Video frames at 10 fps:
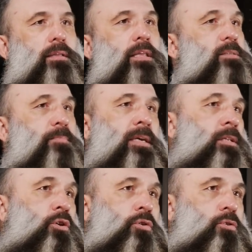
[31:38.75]
that's
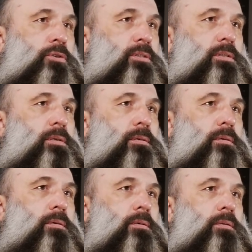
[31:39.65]
being used
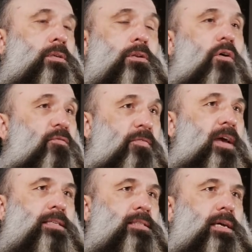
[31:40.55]
to not
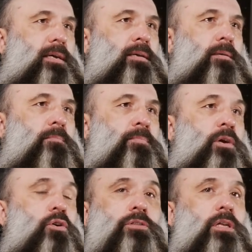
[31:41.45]
fix it.
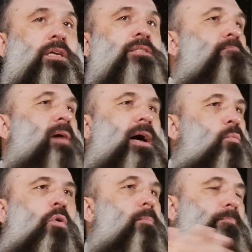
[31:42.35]
Because it doesn't matter
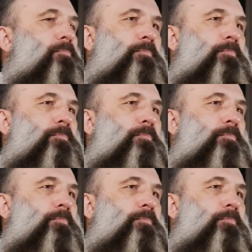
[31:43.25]
what